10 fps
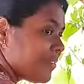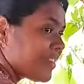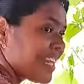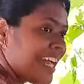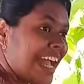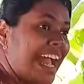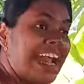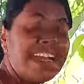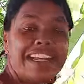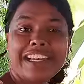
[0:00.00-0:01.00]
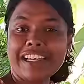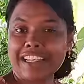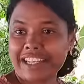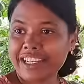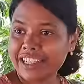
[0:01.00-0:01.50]
and
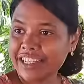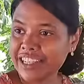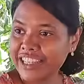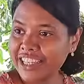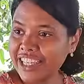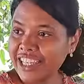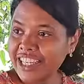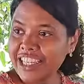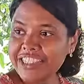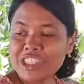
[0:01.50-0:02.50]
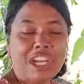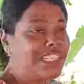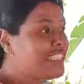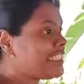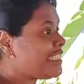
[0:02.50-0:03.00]
hearing. It's
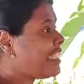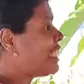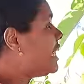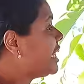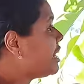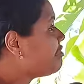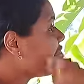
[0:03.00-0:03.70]
not just hearing